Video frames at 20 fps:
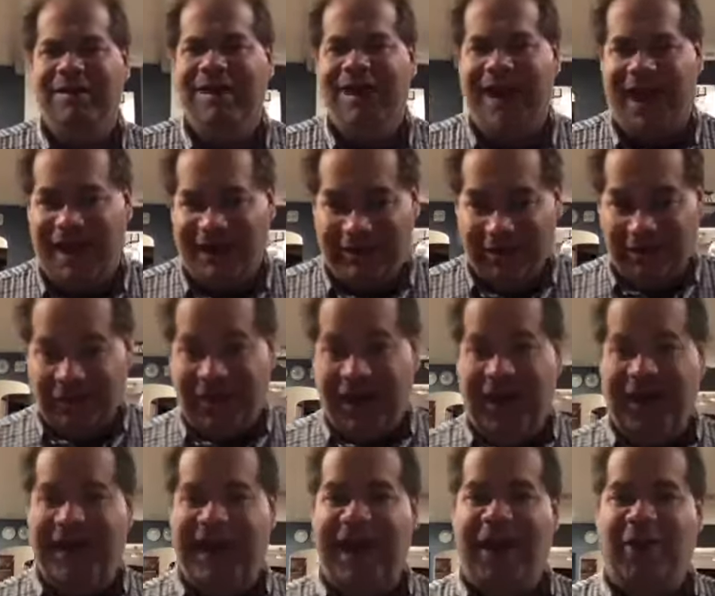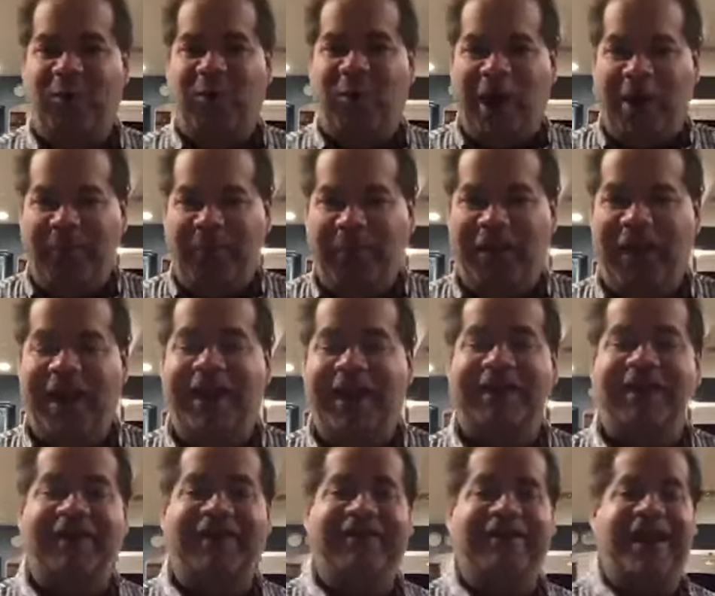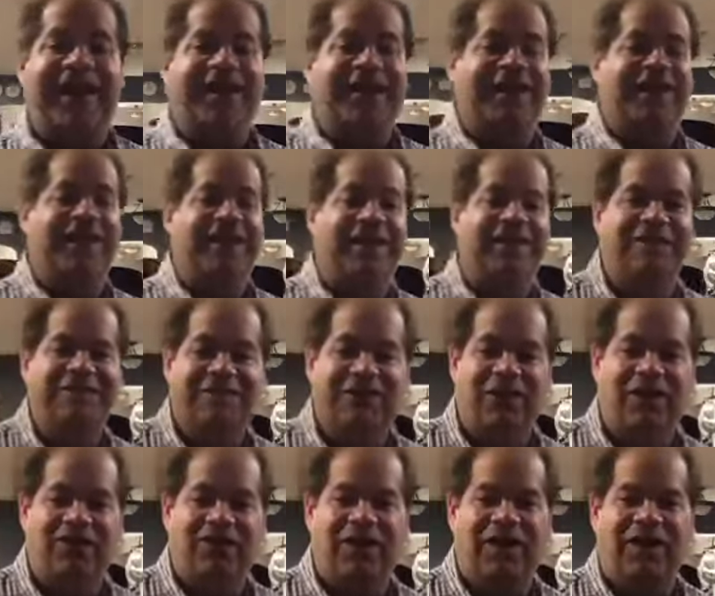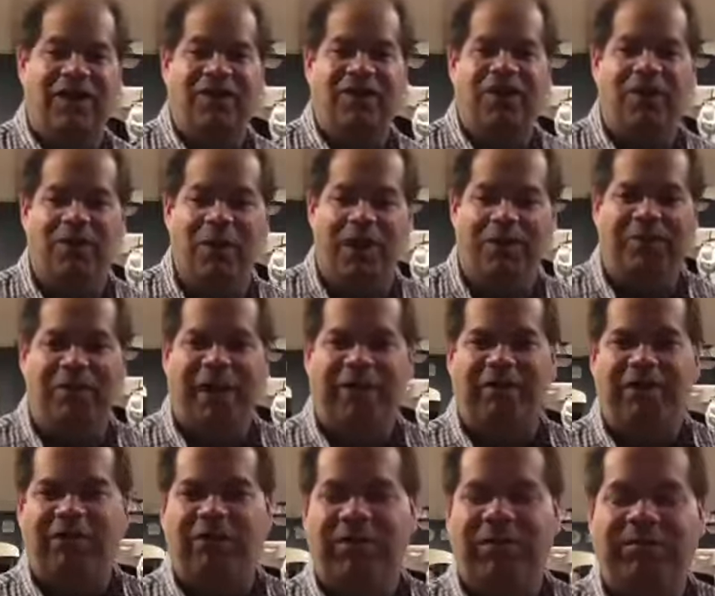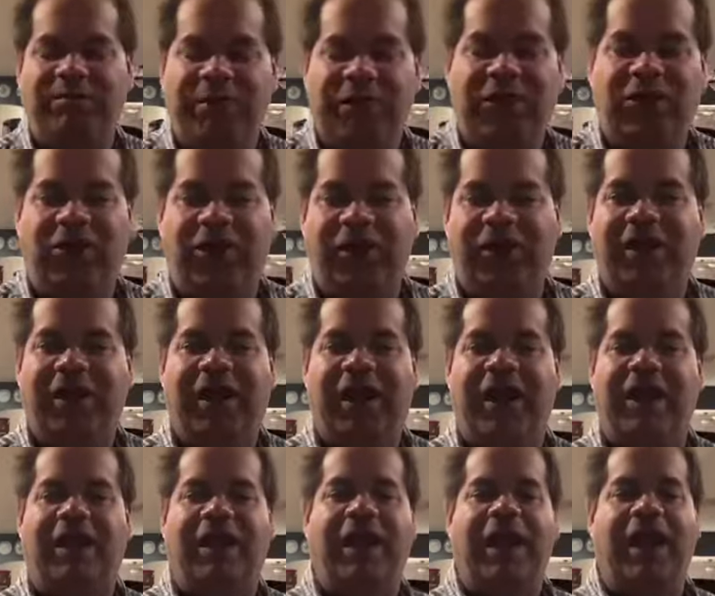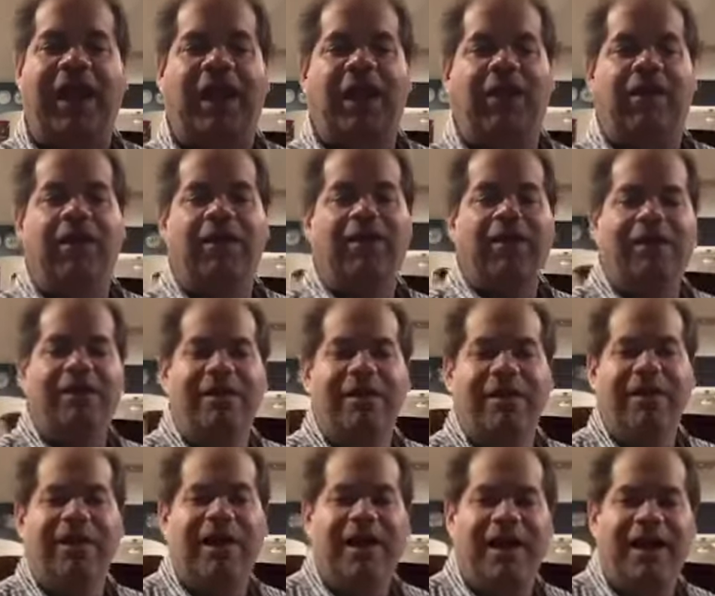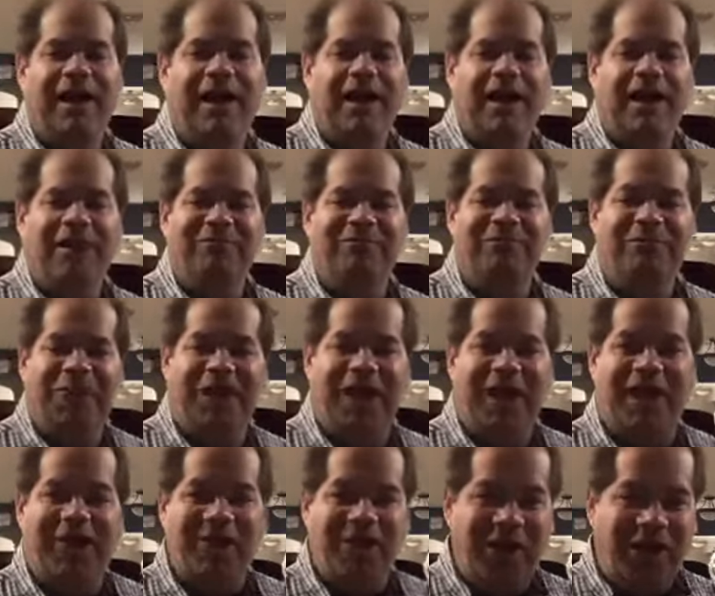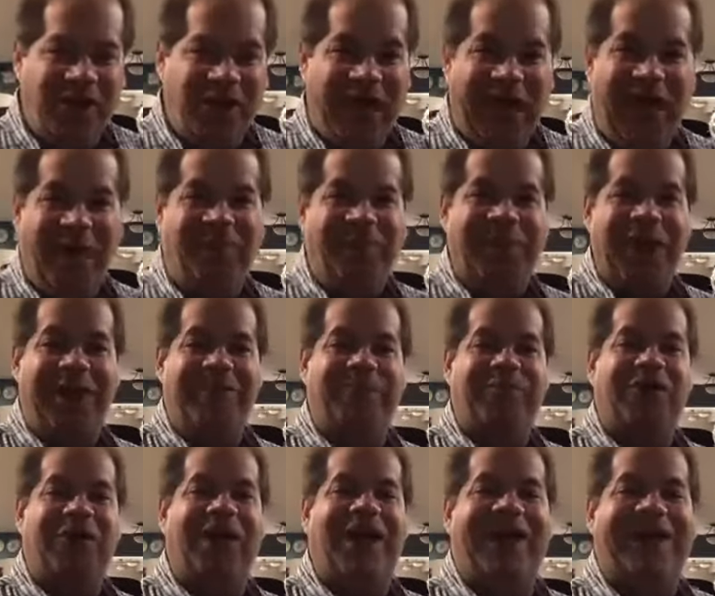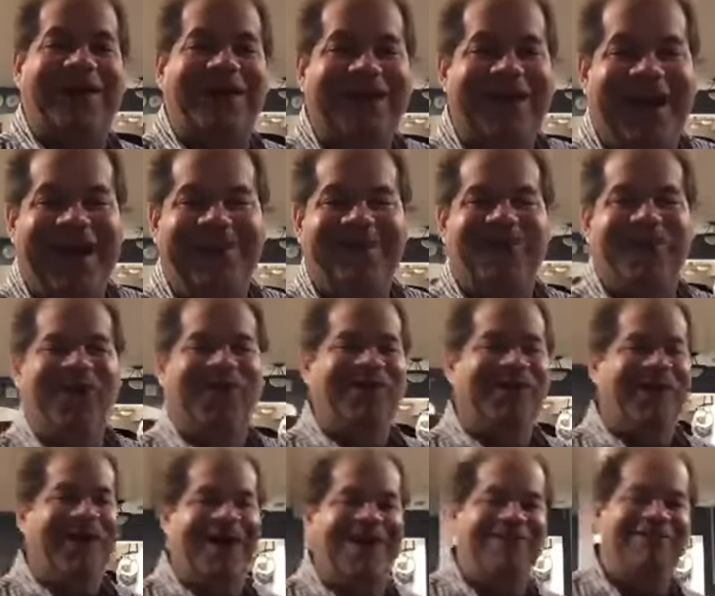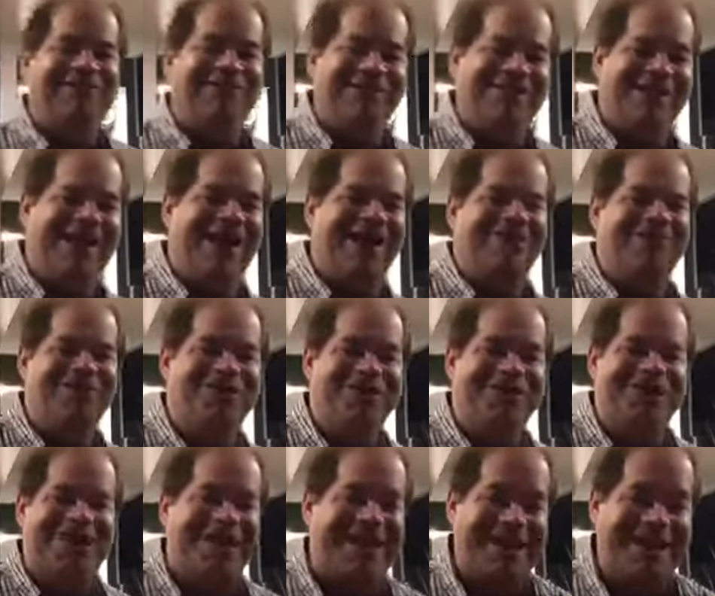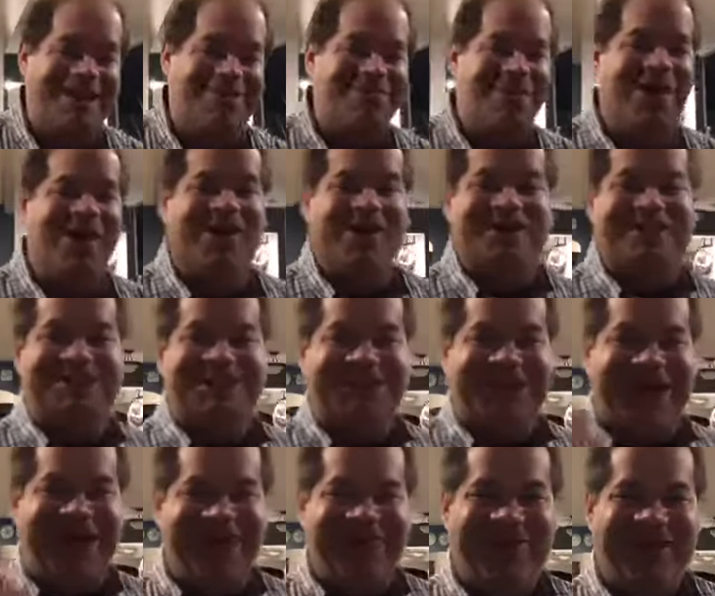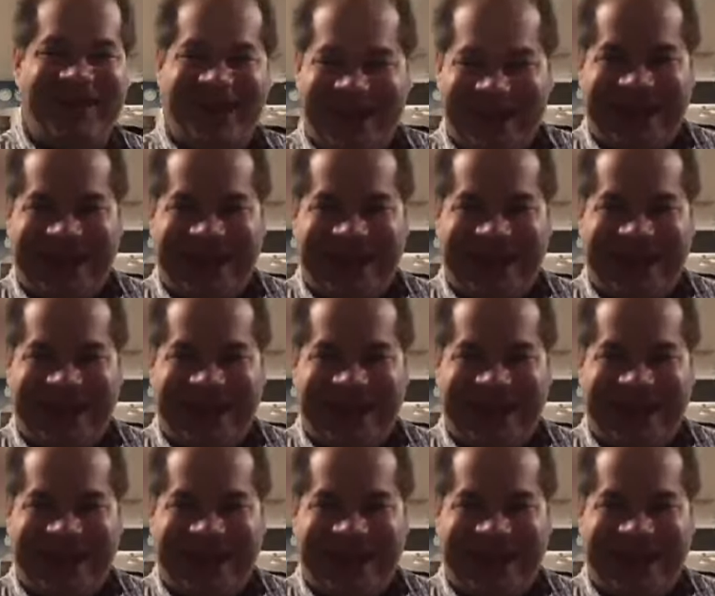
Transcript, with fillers: I could cut hair while praying, exactly, Sylvia, although I probably wouldn't be good at the cutting hair. Um, but I will help them pray. I will, I will, I will lead a march. I will